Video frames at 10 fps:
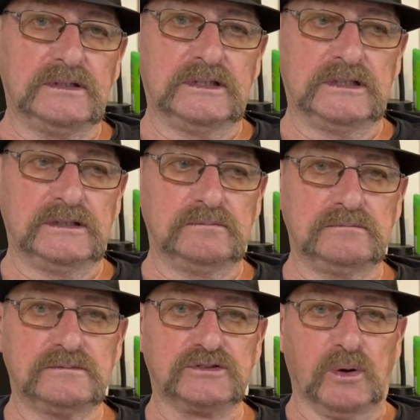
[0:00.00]

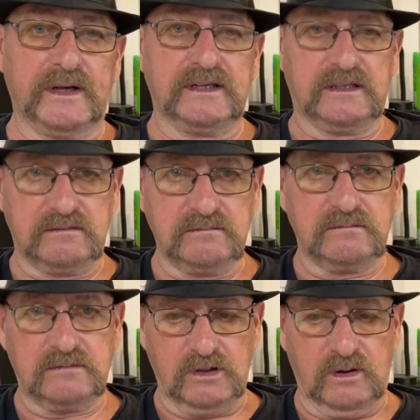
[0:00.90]
So I can,
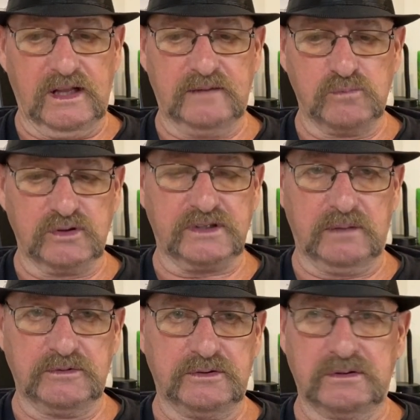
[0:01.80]
I'll have more time
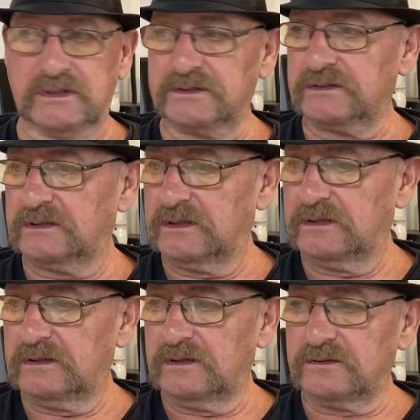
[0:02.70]
to do this.
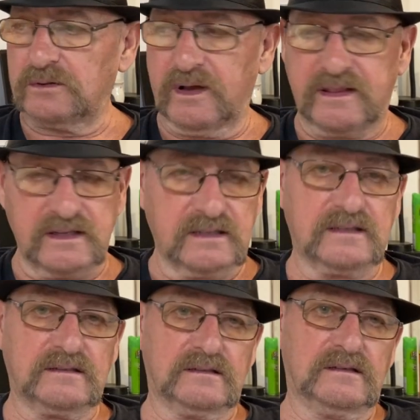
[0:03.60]
So I think
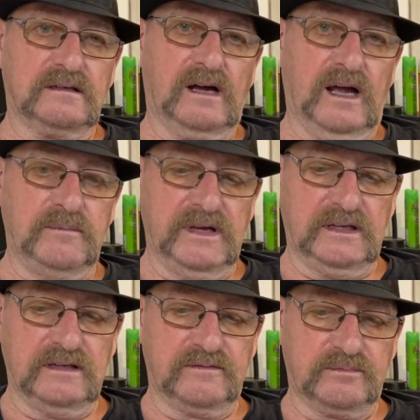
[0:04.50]
I may
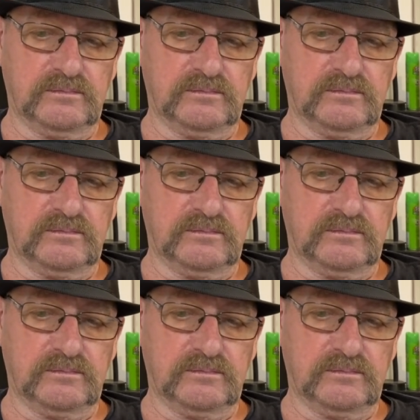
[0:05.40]
give,